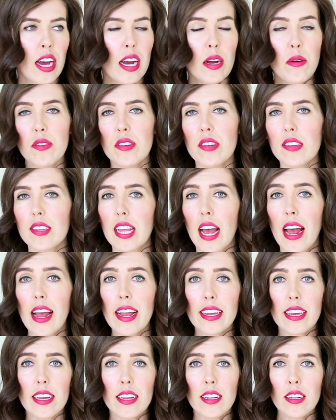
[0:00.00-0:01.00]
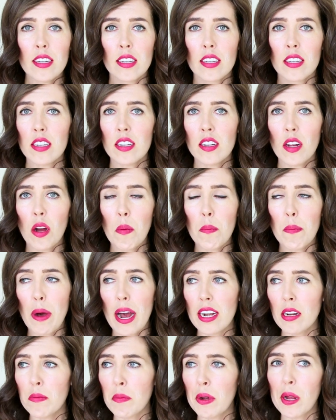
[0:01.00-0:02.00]
I was just hiking, you know,
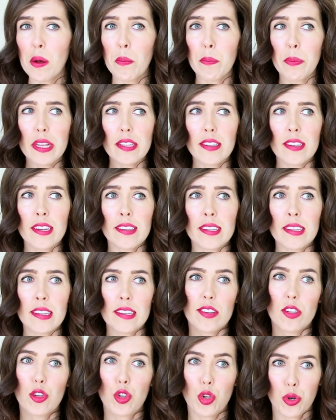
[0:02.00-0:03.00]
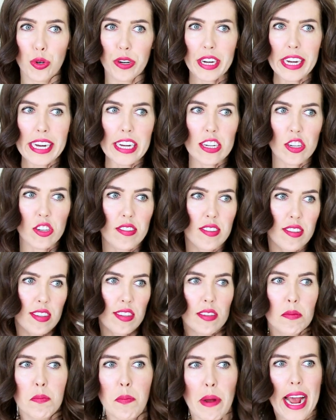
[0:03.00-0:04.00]
minding my own business, and this tree
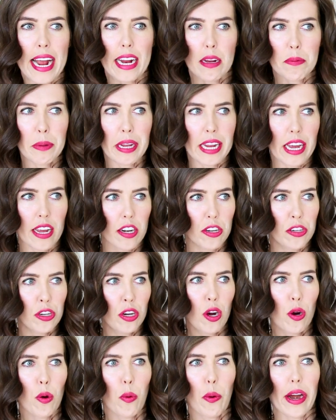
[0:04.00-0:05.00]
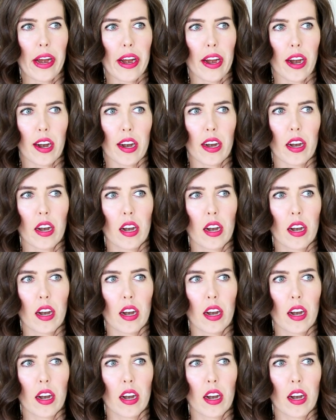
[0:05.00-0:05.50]
just smacked me out of nowhere.